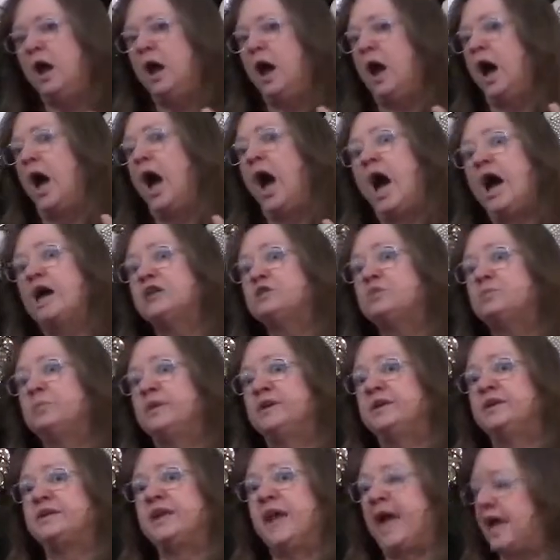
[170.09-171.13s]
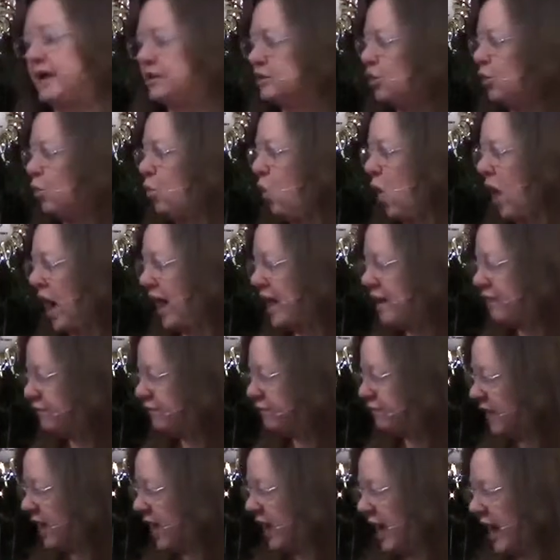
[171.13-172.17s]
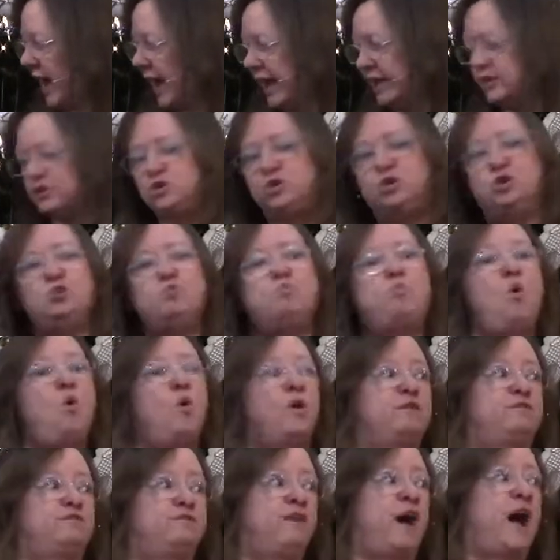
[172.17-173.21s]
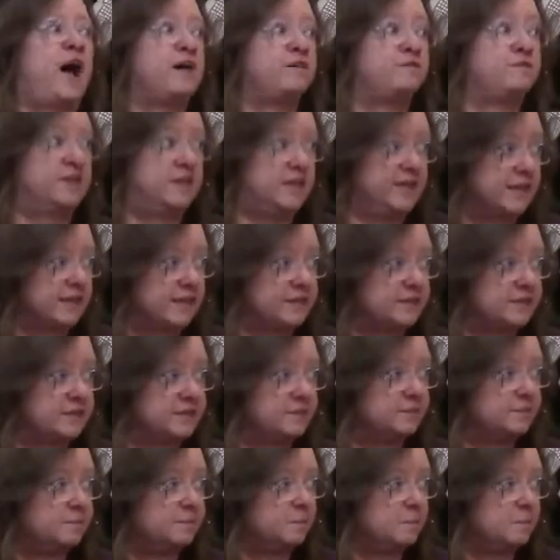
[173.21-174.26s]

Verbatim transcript: a husband and a wife and 2.5 kids.